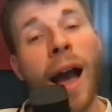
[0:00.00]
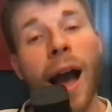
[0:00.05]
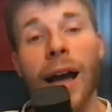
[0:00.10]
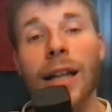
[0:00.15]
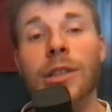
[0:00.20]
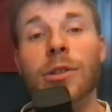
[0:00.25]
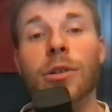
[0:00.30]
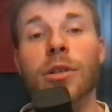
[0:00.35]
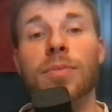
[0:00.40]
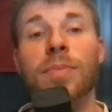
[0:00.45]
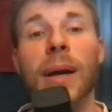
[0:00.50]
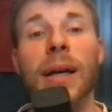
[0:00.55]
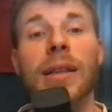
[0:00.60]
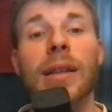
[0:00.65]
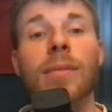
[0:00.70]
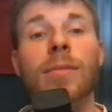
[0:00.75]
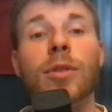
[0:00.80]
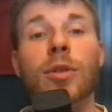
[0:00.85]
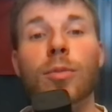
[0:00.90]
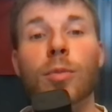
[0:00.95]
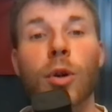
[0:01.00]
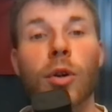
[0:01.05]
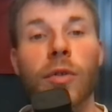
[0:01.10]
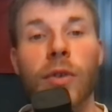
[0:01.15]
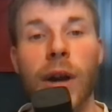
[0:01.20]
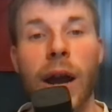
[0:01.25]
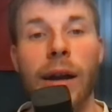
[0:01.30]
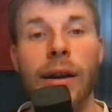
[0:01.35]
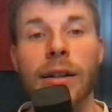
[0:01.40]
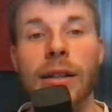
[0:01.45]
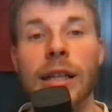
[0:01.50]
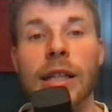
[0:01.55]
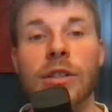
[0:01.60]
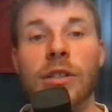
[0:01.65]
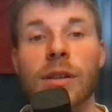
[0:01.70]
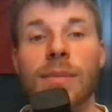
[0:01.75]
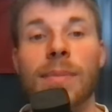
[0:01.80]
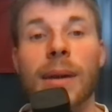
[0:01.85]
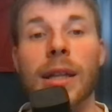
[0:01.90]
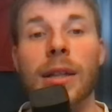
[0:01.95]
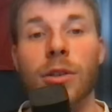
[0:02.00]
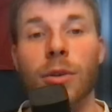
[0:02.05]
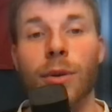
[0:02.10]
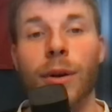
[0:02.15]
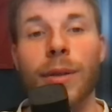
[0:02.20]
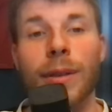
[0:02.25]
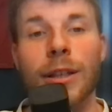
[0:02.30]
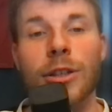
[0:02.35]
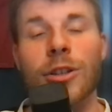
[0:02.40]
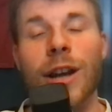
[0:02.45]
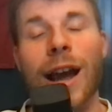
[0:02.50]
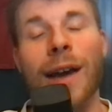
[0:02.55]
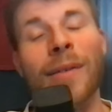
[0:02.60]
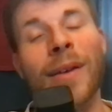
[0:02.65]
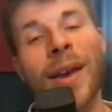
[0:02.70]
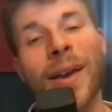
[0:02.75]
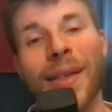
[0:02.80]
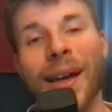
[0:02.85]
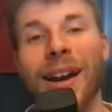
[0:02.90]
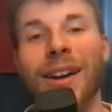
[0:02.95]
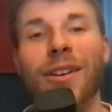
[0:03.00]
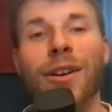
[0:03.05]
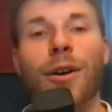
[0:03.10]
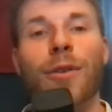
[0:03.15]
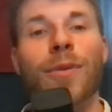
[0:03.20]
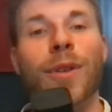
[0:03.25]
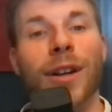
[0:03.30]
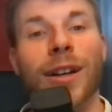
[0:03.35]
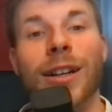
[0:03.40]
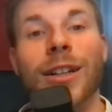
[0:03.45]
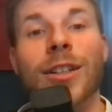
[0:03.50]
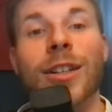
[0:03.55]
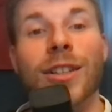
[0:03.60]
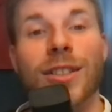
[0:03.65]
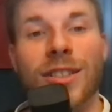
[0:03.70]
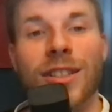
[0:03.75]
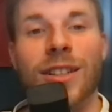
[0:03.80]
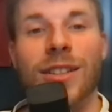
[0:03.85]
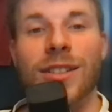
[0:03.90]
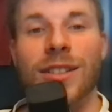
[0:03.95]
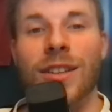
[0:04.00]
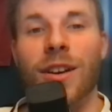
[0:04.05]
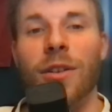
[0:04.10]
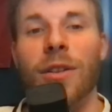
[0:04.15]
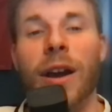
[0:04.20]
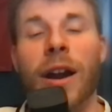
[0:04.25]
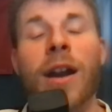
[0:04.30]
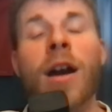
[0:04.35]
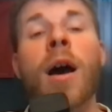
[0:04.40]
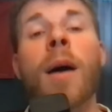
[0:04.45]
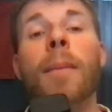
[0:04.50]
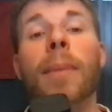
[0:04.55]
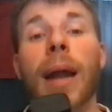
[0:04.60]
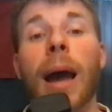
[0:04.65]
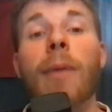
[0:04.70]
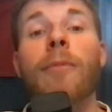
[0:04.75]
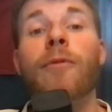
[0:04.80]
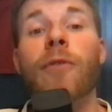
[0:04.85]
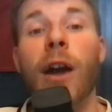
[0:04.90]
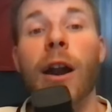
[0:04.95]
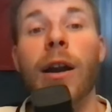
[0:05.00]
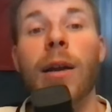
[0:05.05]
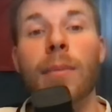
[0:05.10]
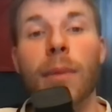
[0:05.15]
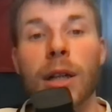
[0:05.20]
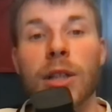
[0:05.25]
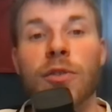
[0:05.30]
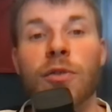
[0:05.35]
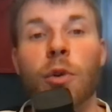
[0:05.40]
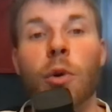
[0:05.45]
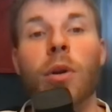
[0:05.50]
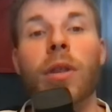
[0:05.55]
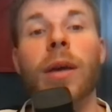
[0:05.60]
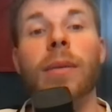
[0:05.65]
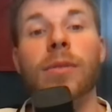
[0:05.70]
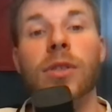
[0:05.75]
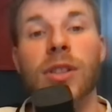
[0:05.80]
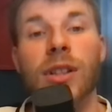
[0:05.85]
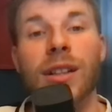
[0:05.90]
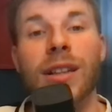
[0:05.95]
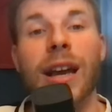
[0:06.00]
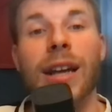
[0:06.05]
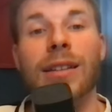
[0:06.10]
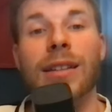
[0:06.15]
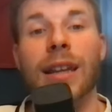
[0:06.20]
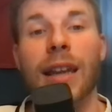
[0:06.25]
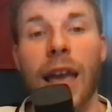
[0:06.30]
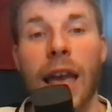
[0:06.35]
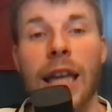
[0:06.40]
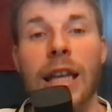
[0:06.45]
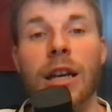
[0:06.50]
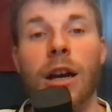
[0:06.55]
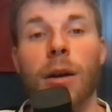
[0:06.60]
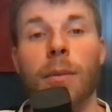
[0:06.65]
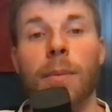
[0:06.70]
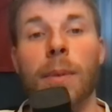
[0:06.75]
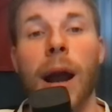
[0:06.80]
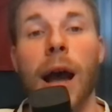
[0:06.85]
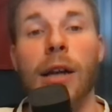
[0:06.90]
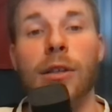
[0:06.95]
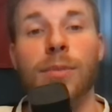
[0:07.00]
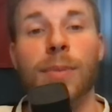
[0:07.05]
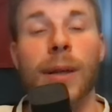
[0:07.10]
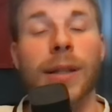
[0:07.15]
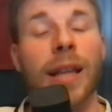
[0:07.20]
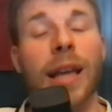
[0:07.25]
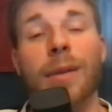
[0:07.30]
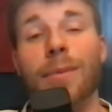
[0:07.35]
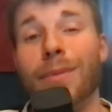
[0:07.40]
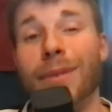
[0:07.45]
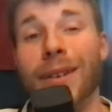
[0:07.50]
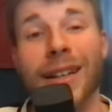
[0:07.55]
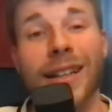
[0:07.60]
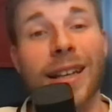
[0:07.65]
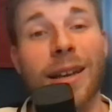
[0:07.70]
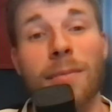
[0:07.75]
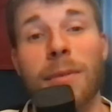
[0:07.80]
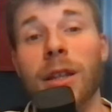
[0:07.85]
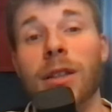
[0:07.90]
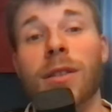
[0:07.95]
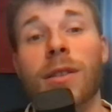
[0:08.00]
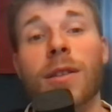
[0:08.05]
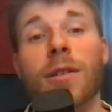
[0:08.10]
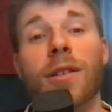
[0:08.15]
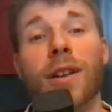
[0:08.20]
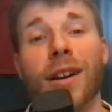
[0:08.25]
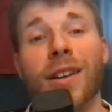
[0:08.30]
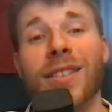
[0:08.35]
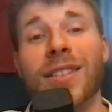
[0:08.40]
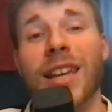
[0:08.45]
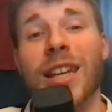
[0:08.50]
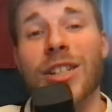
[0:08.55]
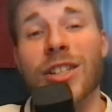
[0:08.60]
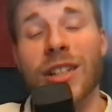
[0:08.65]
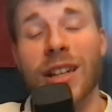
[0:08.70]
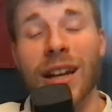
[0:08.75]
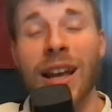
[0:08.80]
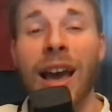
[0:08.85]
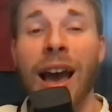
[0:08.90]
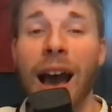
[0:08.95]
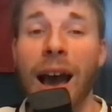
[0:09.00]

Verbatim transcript: I do expect them to move around a decent bit during the draft. I don't know if they're going to just sit still there, but I'm very much for them selecting a young prospect and bringing him into the organization.